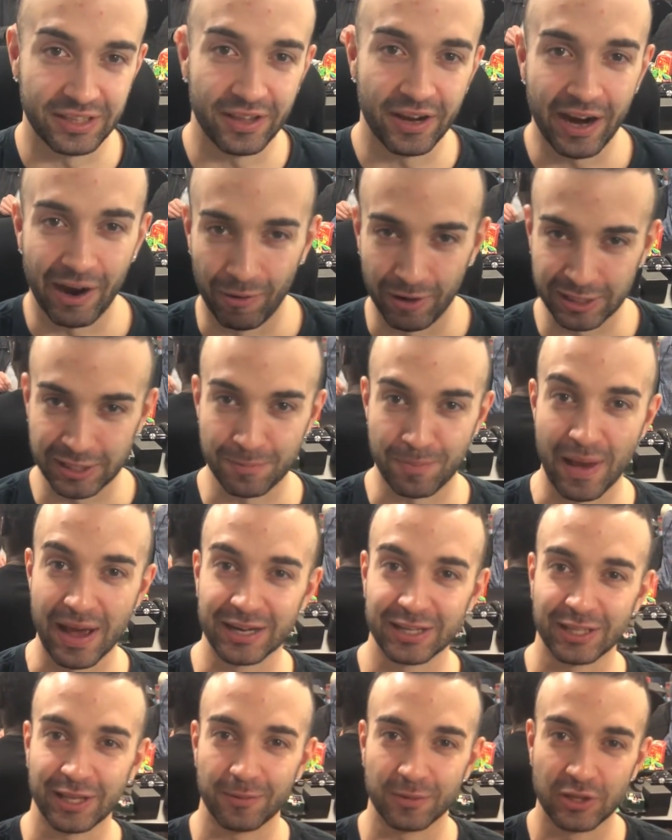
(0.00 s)
in there, I want to see
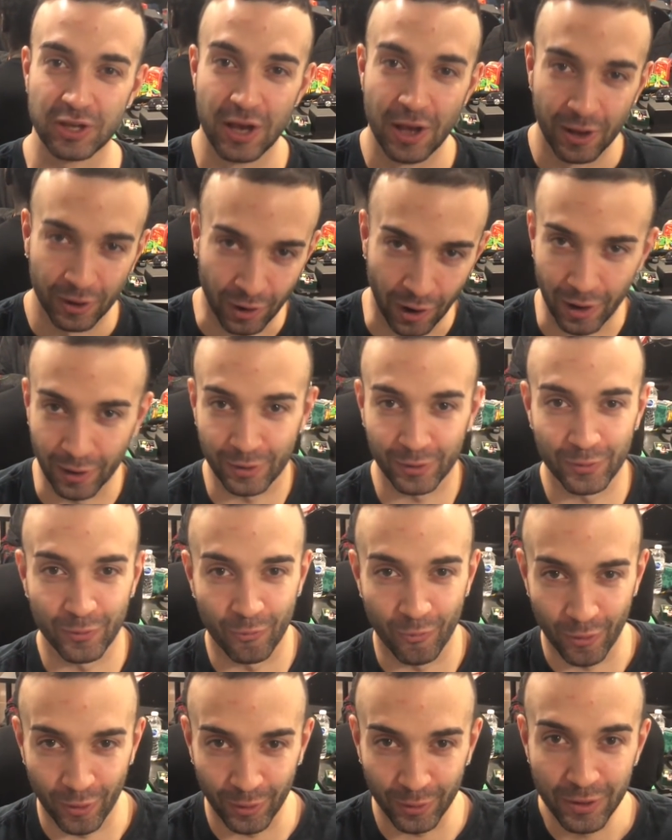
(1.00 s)
pendulums conquer the
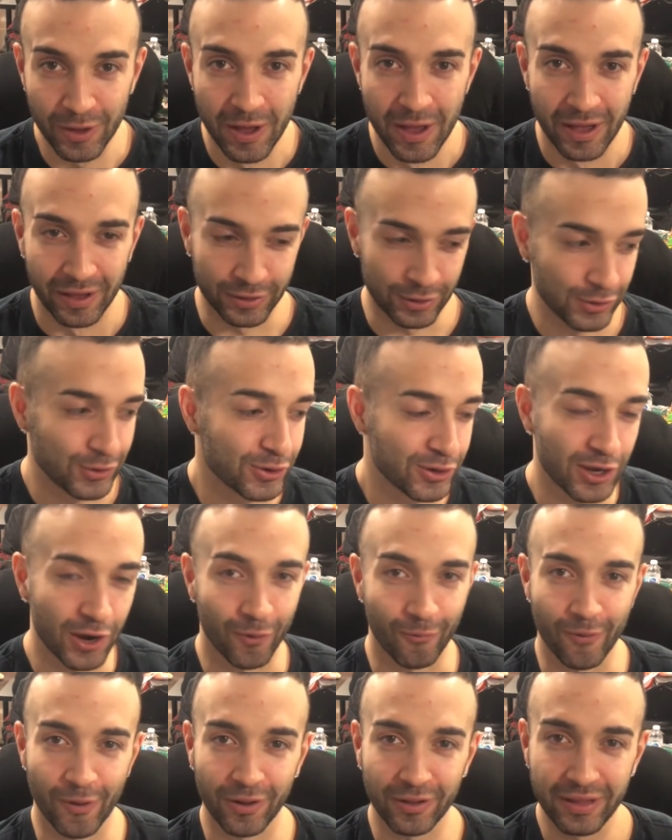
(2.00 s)
world, the
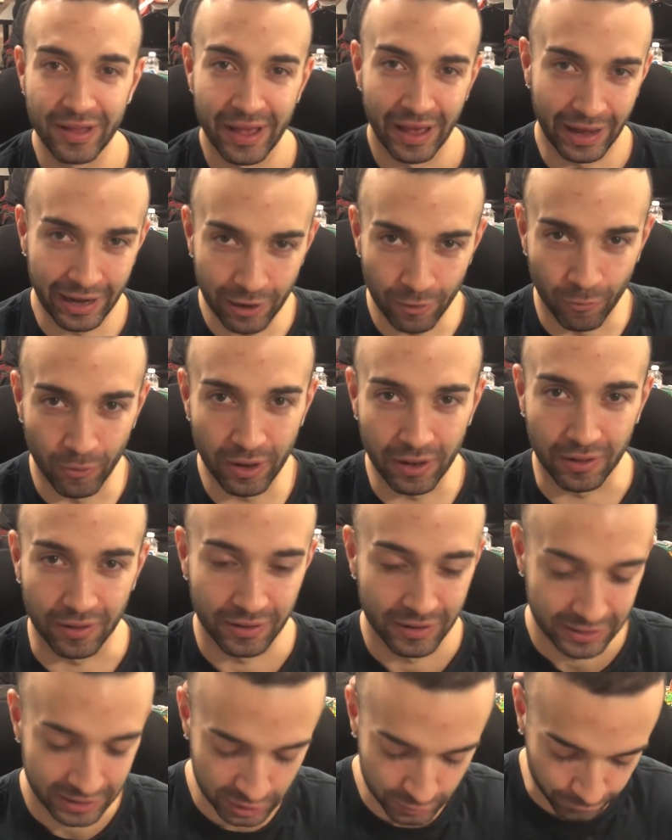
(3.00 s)
Yu-Gi-Oh world, and it
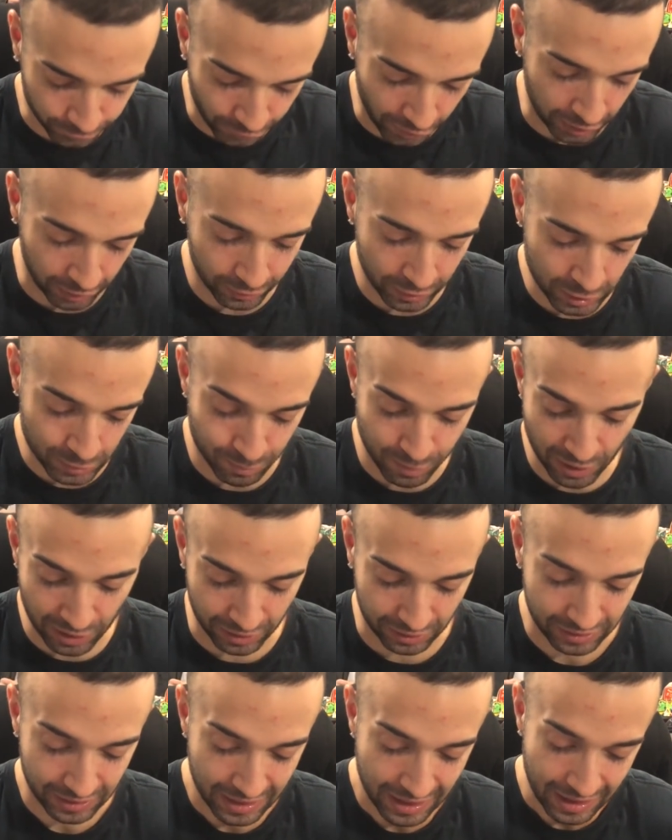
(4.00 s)
will. Just follow this
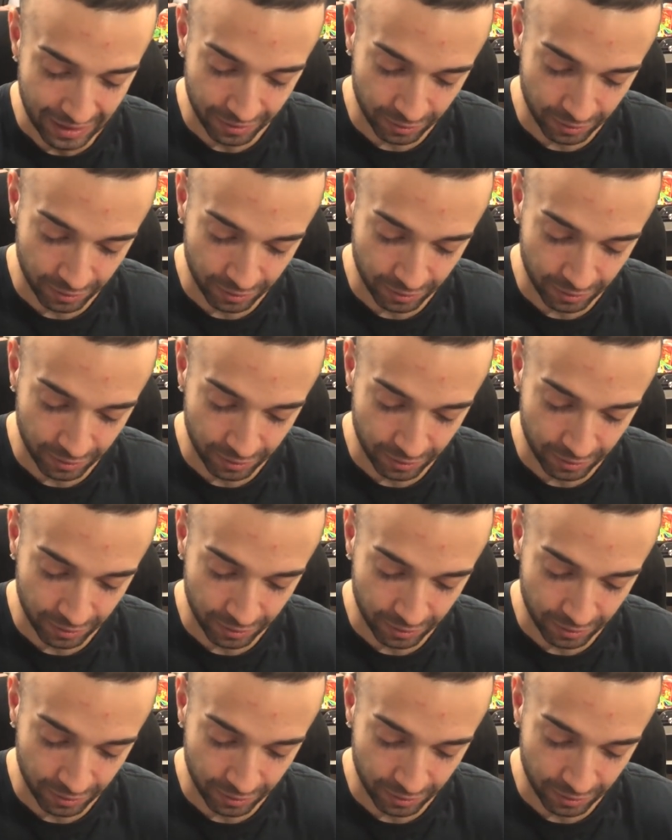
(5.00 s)
build.